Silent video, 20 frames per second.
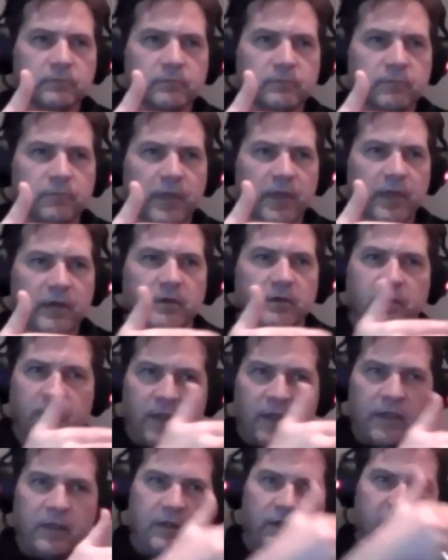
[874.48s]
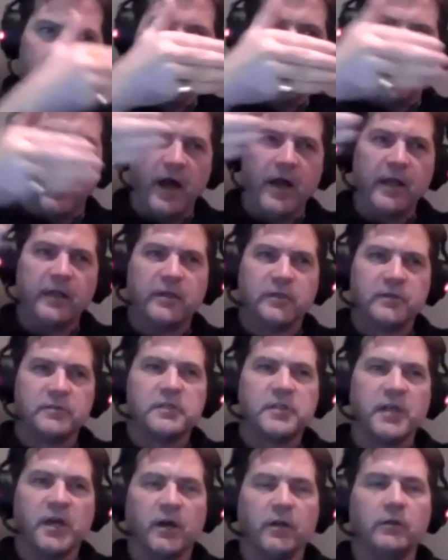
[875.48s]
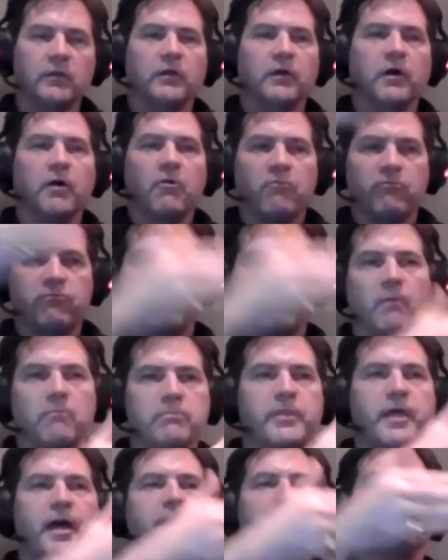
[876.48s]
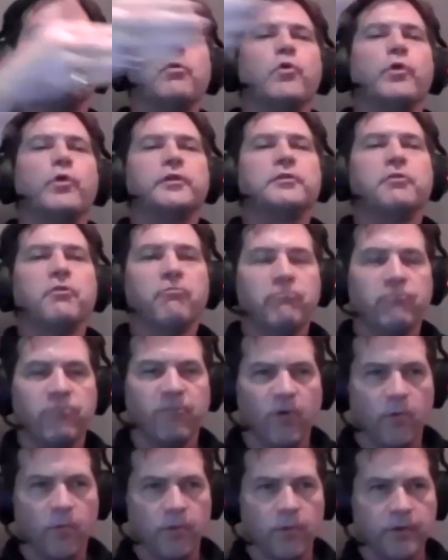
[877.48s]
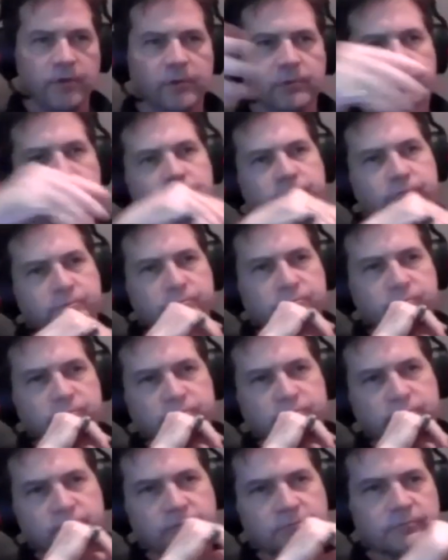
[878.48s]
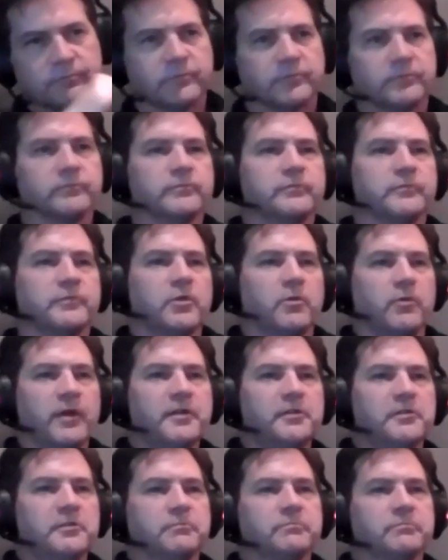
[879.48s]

then I can tell from that point forward. Correct?